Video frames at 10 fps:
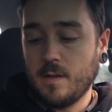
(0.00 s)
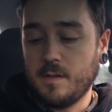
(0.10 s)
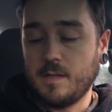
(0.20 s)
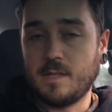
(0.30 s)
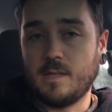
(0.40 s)

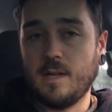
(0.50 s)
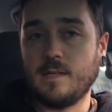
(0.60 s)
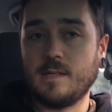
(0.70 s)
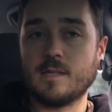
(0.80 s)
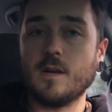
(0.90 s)
This is a
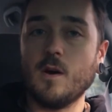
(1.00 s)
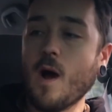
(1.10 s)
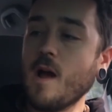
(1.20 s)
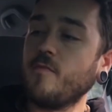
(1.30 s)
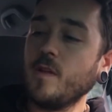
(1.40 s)
Cisco
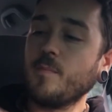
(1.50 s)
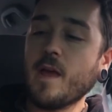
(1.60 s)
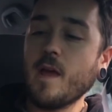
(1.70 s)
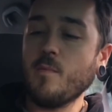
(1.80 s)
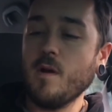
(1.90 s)
iFlip
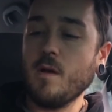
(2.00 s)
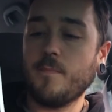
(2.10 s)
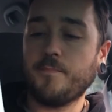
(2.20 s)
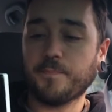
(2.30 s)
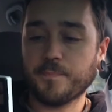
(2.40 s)
camera,
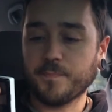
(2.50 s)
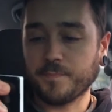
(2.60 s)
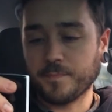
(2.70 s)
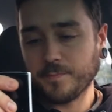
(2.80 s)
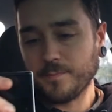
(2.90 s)

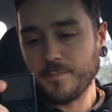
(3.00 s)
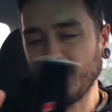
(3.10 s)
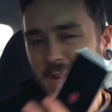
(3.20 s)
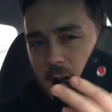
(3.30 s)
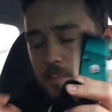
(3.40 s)

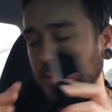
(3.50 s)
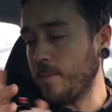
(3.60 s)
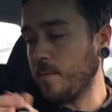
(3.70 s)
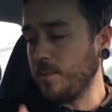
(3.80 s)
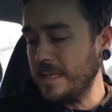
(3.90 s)

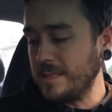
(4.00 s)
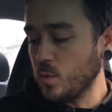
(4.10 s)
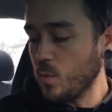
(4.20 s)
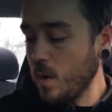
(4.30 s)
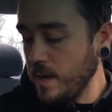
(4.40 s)
probably
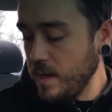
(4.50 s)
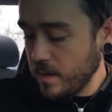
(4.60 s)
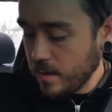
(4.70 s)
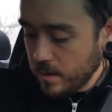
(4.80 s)
$20.